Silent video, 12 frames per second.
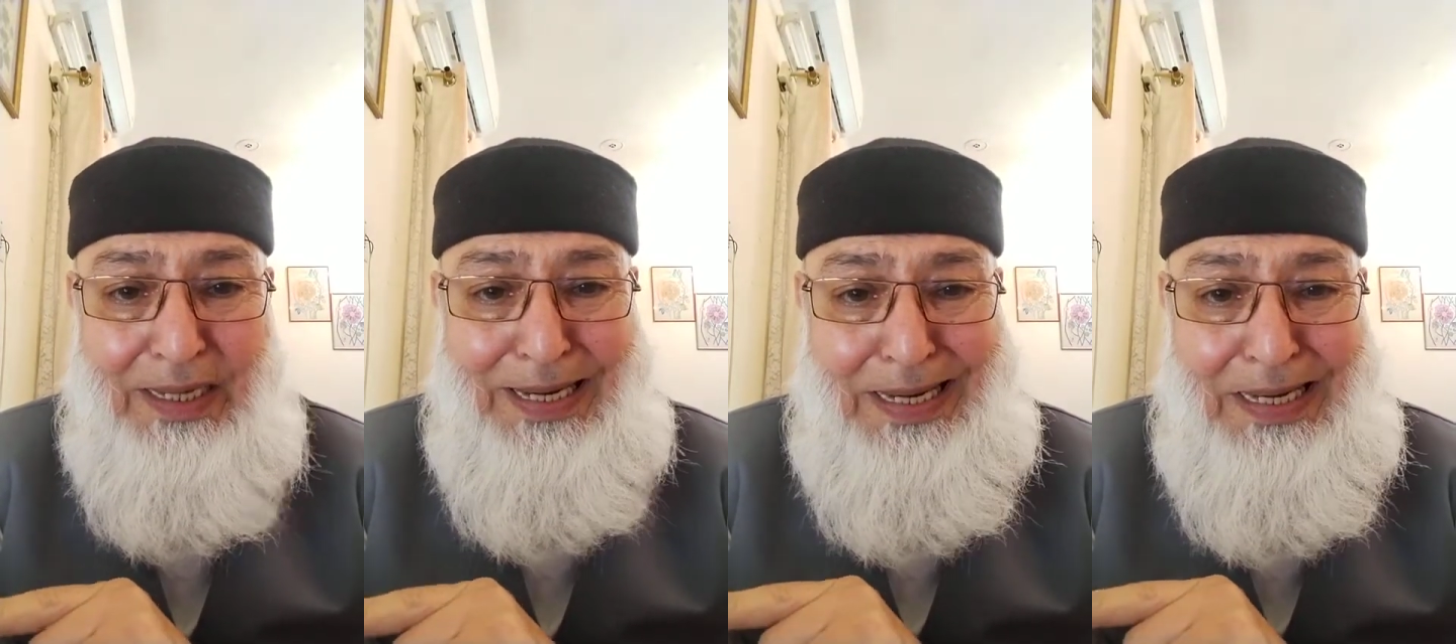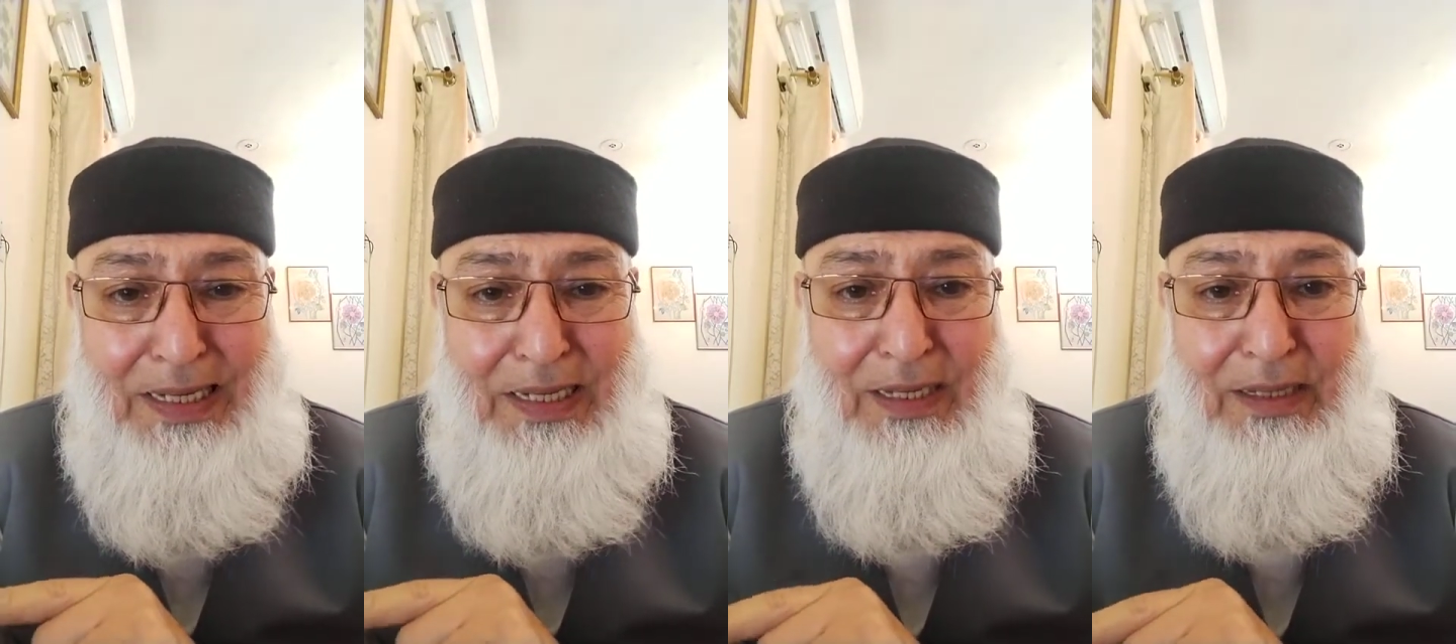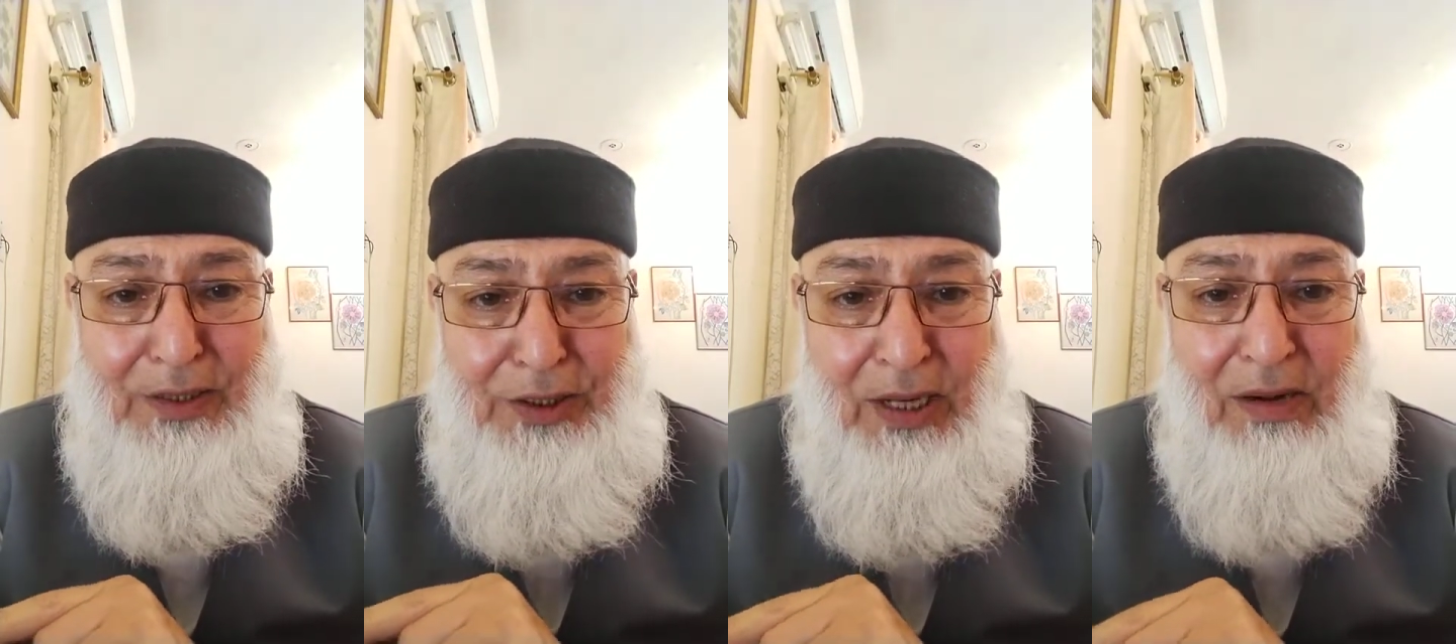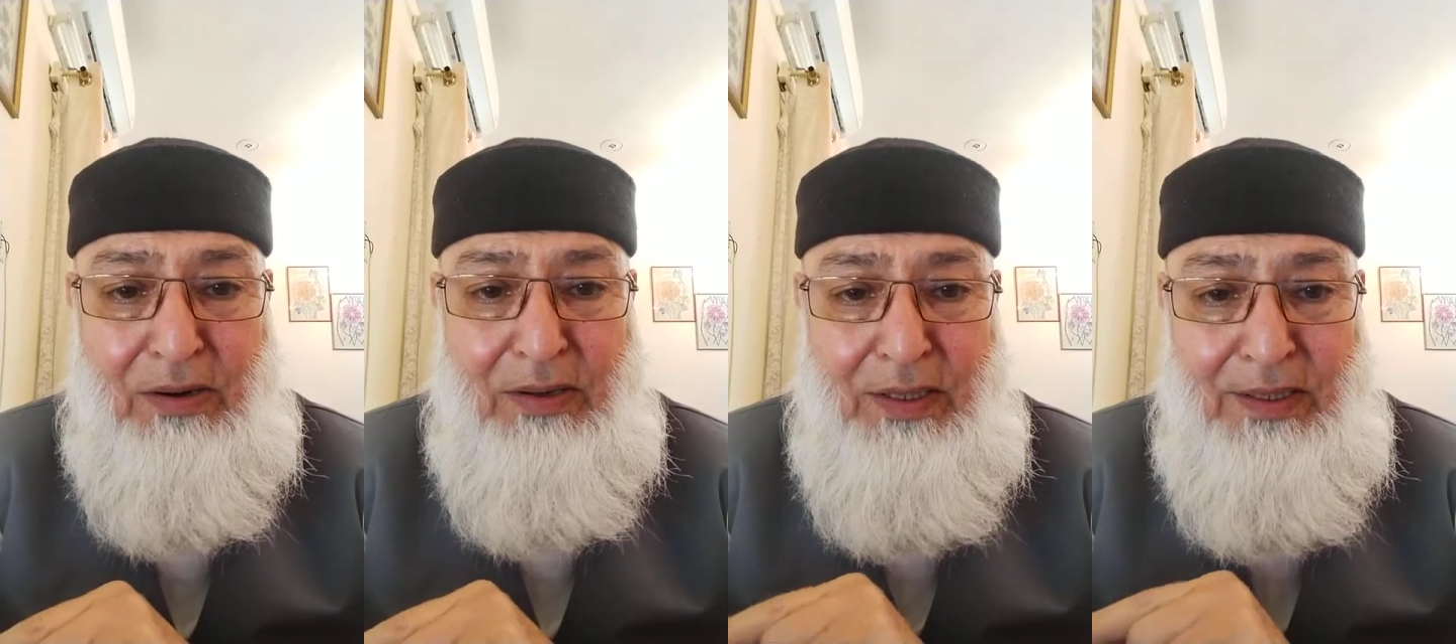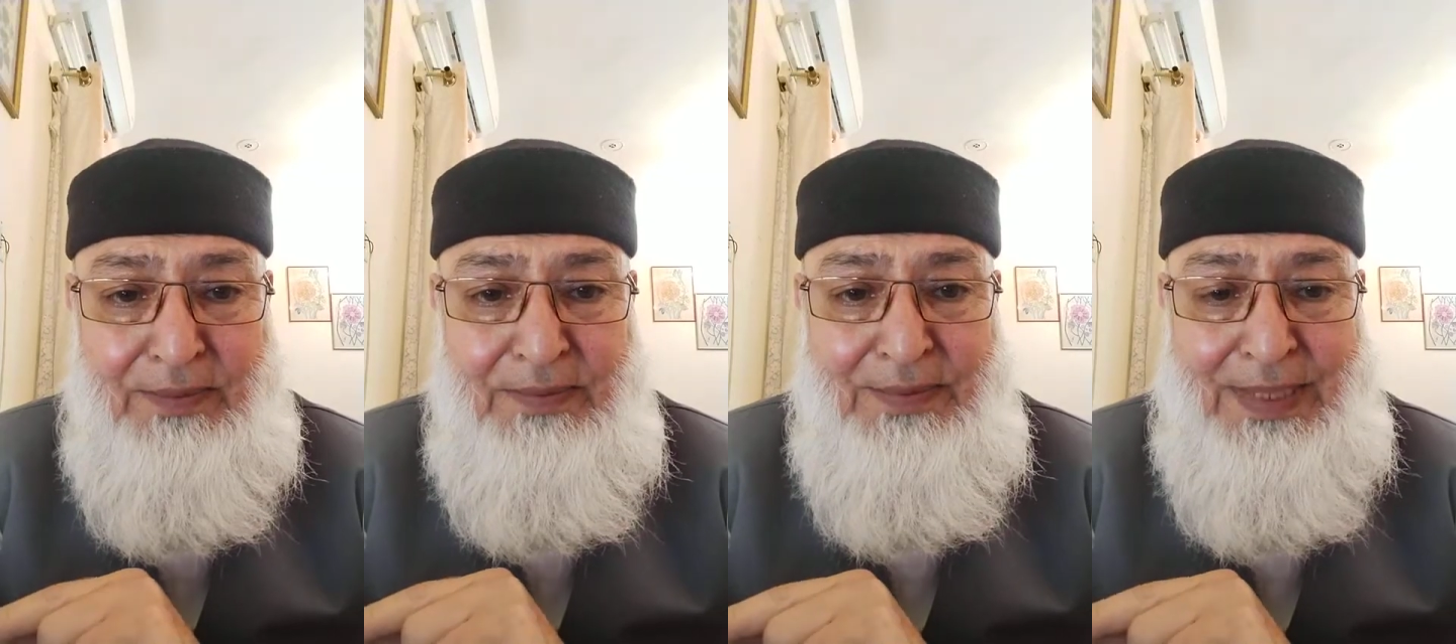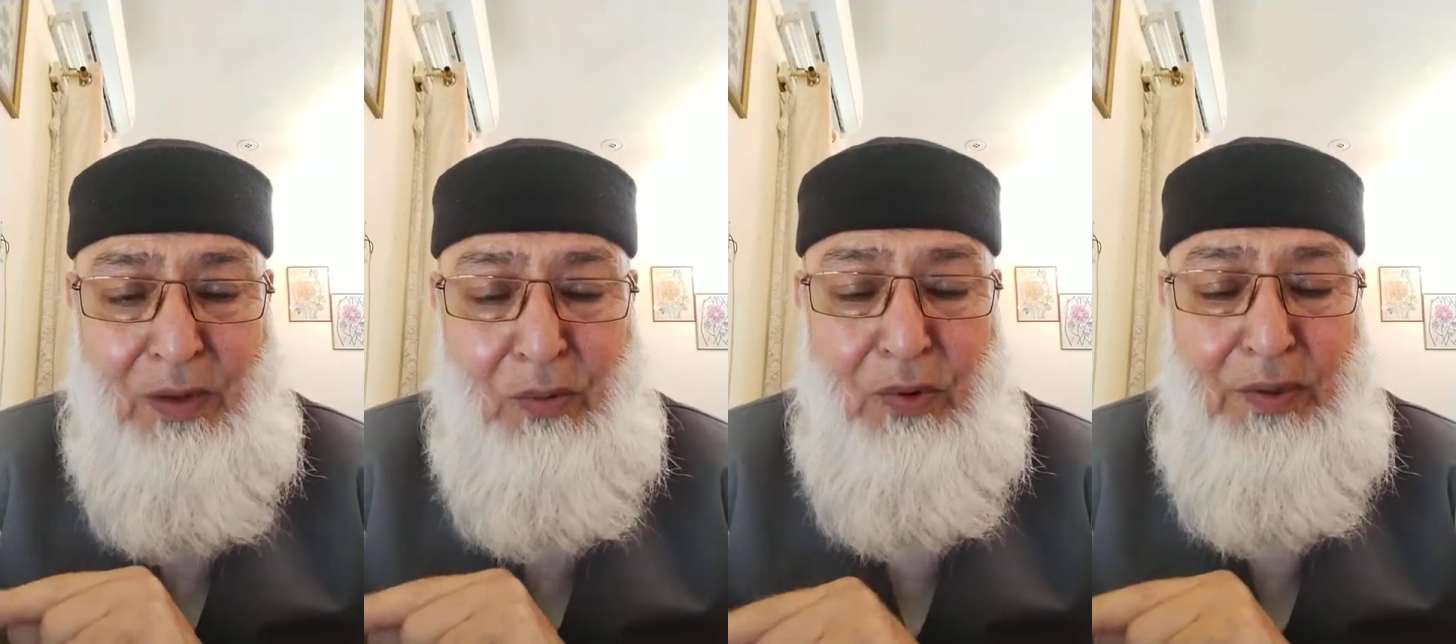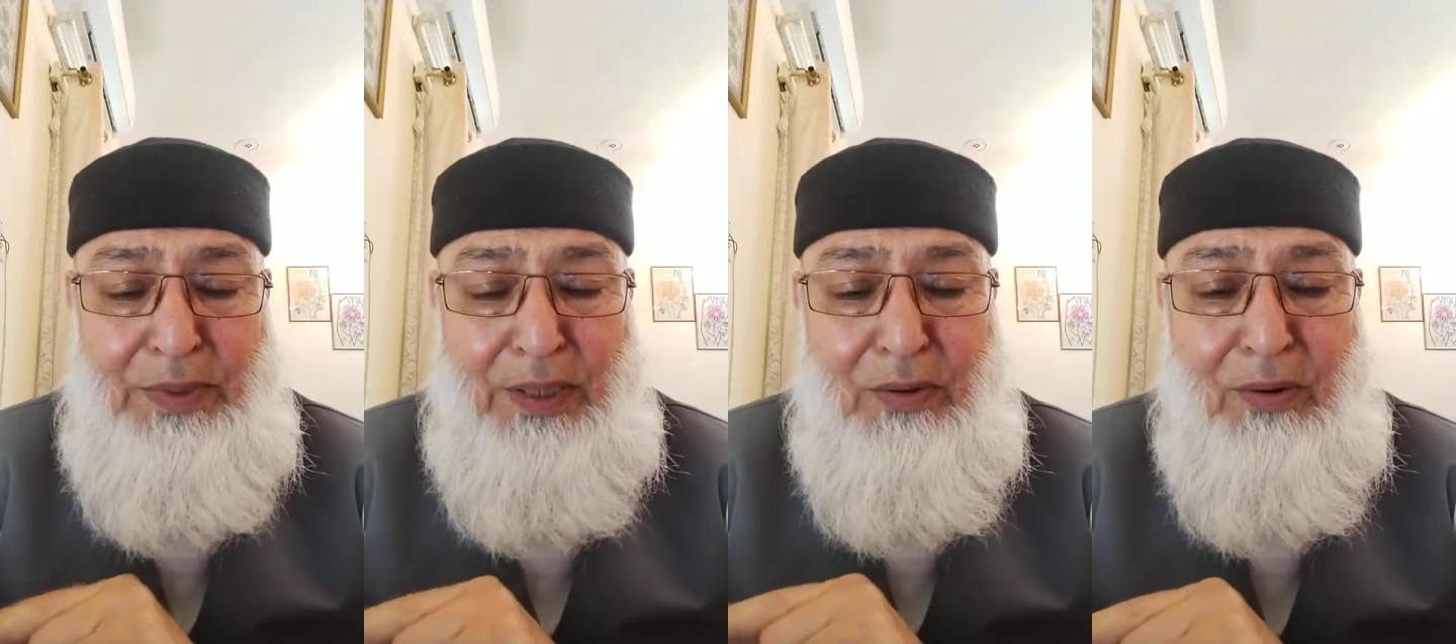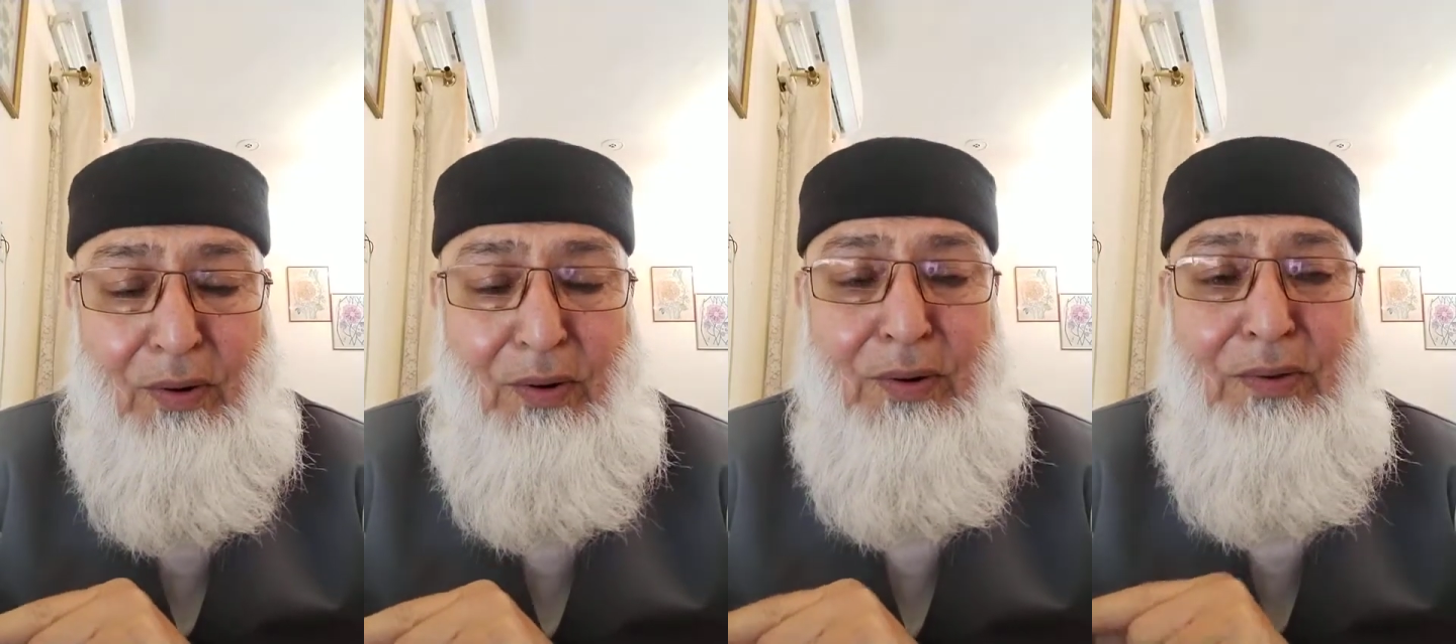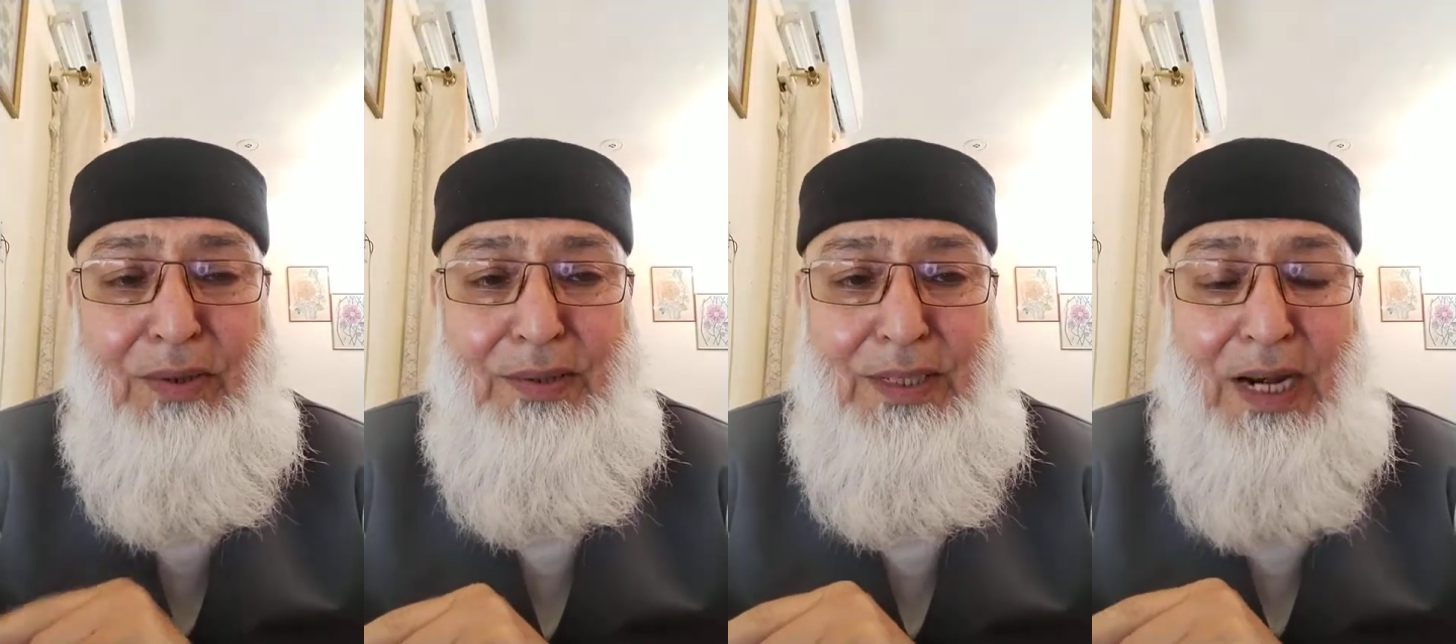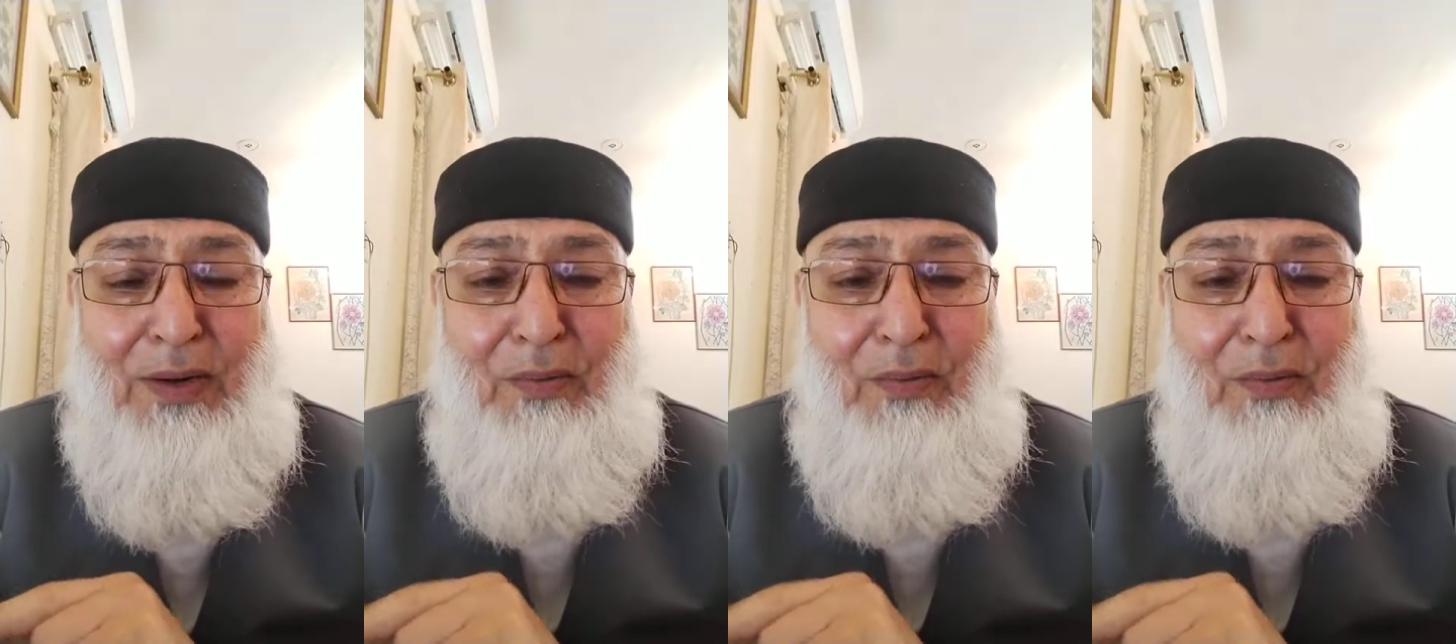in legal jargon, would be called contract.